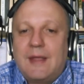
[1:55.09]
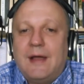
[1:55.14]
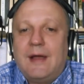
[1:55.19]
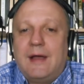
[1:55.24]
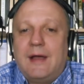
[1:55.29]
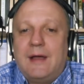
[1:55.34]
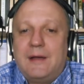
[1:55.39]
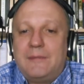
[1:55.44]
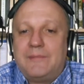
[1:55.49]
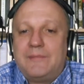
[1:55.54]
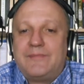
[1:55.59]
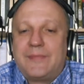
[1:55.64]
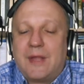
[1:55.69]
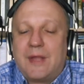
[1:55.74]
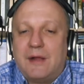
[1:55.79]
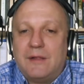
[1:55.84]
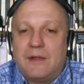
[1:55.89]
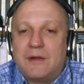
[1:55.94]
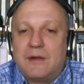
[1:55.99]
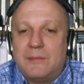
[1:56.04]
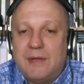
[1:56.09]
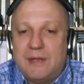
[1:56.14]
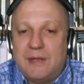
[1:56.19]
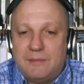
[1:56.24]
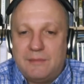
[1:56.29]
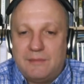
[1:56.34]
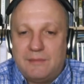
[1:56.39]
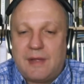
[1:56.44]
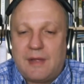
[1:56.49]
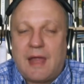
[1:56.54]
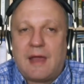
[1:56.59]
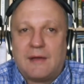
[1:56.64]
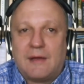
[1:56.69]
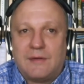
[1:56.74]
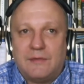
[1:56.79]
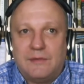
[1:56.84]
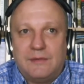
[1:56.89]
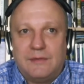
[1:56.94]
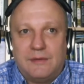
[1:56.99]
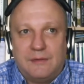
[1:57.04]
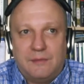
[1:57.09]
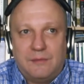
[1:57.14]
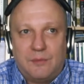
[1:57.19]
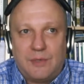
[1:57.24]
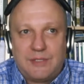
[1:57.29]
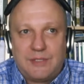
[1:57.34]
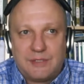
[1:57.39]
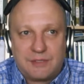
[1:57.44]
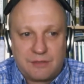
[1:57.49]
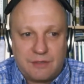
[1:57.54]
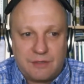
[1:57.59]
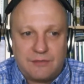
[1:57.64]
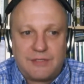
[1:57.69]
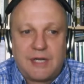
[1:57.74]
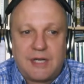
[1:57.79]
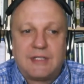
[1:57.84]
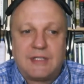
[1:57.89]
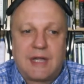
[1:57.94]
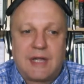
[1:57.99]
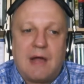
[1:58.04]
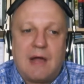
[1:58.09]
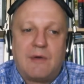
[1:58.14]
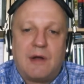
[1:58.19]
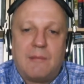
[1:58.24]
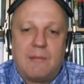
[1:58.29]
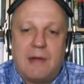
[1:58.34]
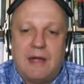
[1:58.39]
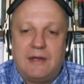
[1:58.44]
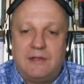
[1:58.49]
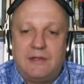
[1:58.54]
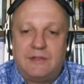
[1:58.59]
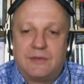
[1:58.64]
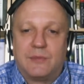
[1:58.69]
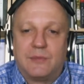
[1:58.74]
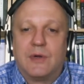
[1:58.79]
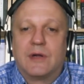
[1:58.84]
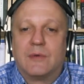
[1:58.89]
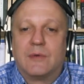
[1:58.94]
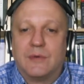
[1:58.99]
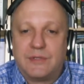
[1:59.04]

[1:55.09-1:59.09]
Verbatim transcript: um, a little bit, and which is sort of changing how our minds work.